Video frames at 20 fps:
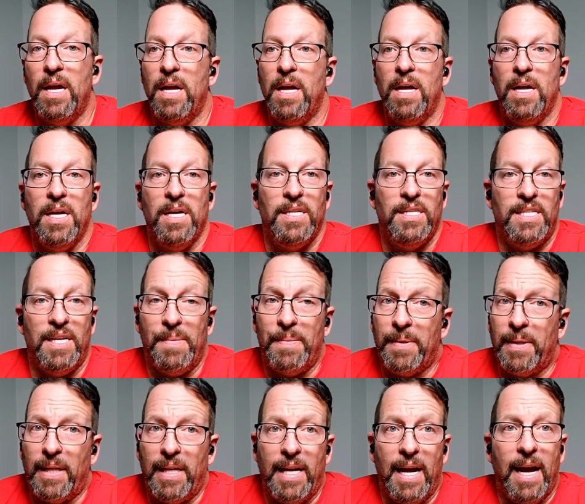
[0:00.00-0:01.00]

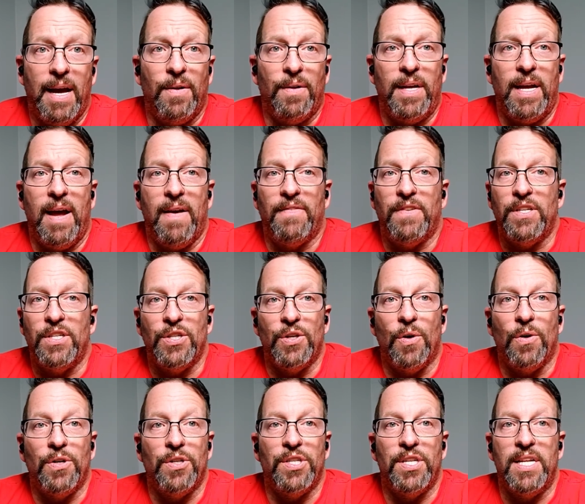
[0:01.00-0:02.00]
Typically, I only have to
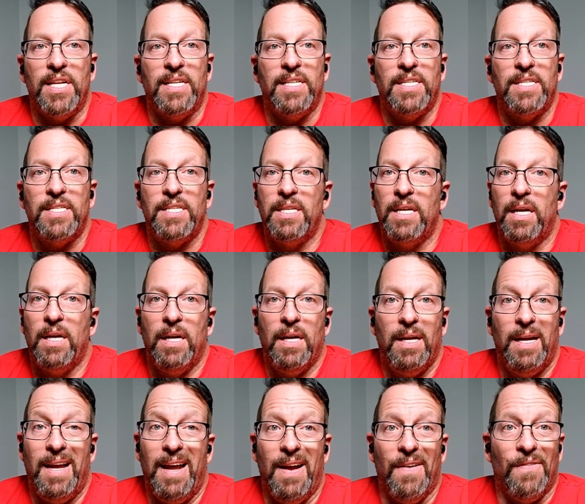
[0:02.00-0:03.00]
charge this
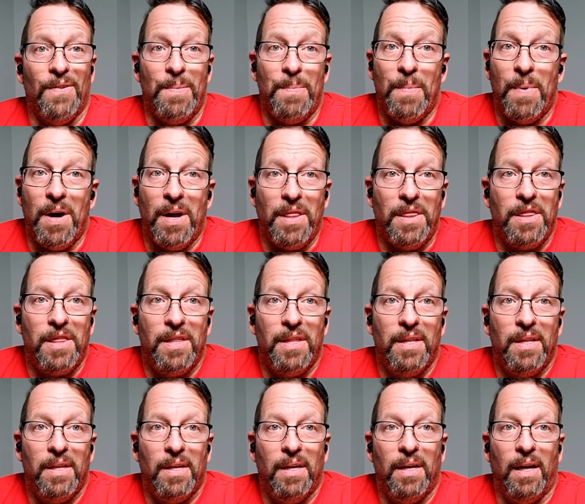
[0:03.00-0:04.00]
every month.
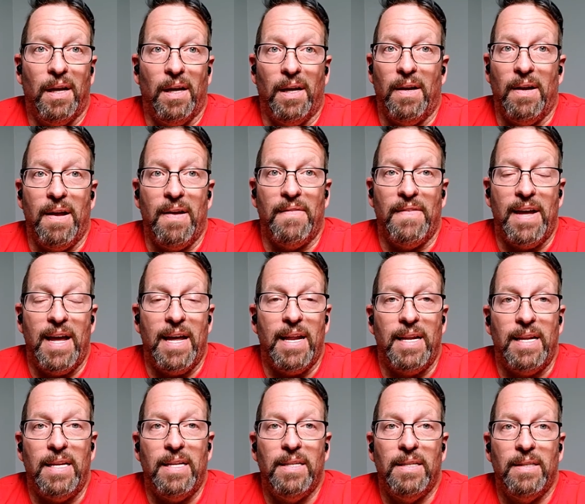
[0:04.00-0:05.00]
I haven't had
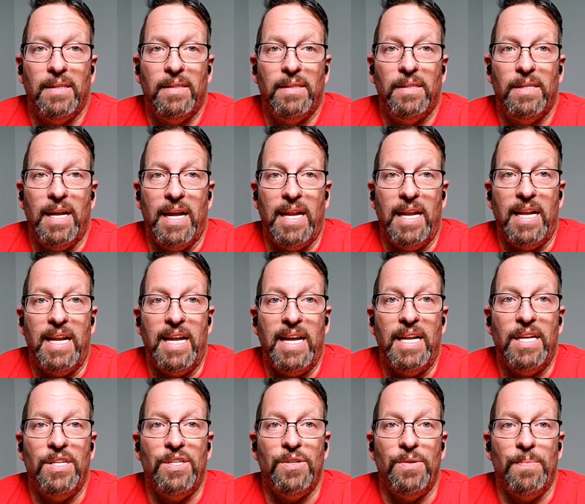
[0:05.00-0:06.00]
any need
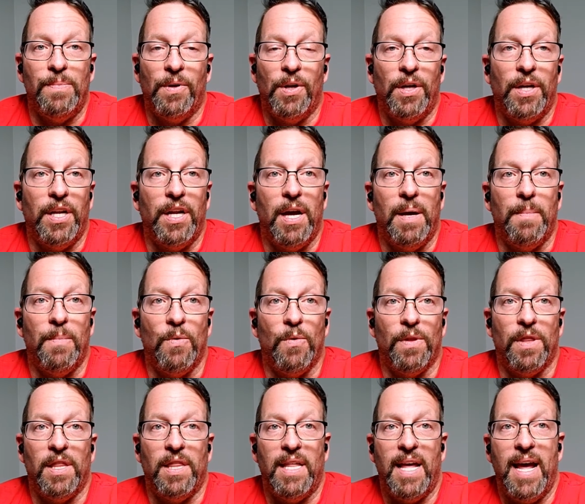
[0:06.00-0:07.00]
to plug it up more
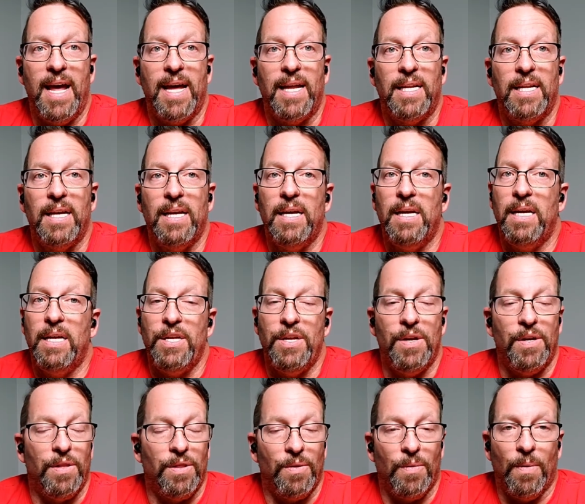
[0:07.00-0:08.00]
than that. You can
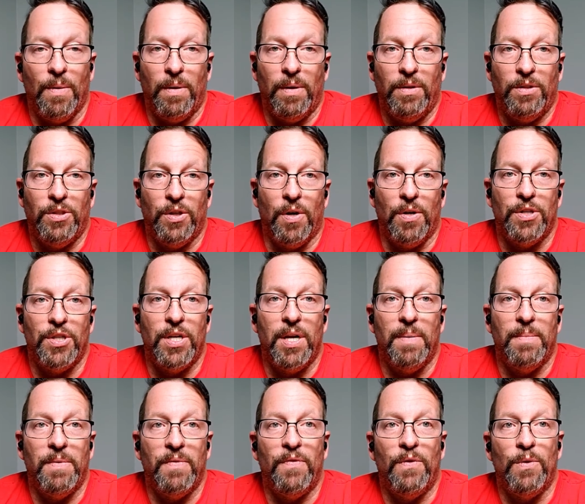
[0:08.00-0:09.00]
charge it up to
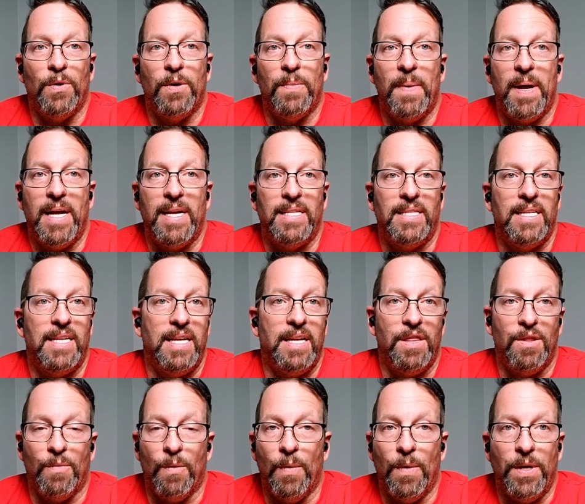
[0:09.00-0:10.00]
full capacity,
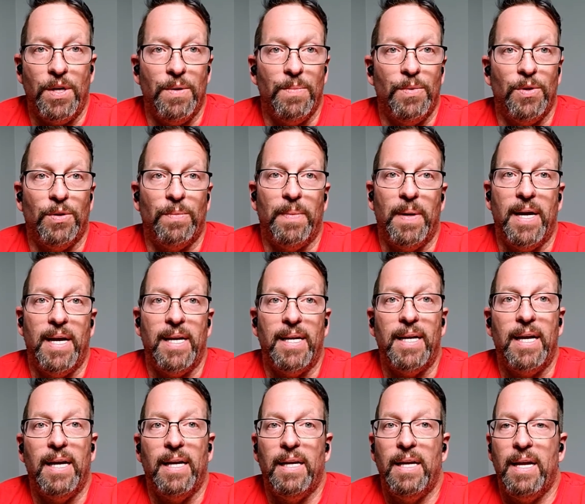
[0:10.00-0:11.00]
throw it in your book bag,
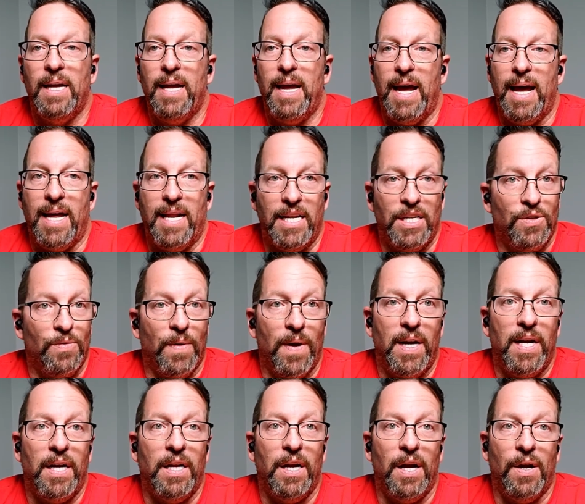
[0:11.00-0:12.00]
and it's ready to
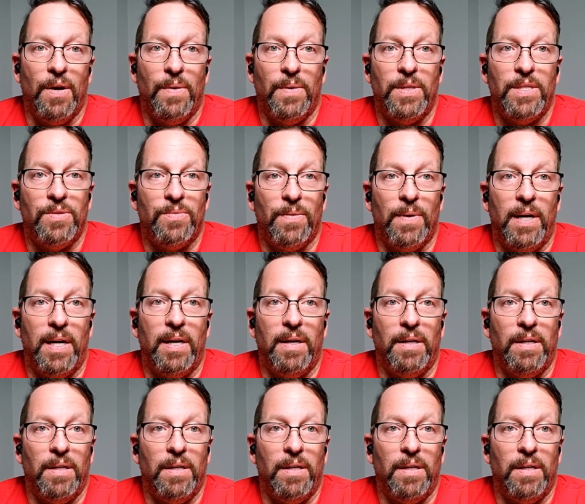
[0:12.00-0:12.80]
go. It's ready to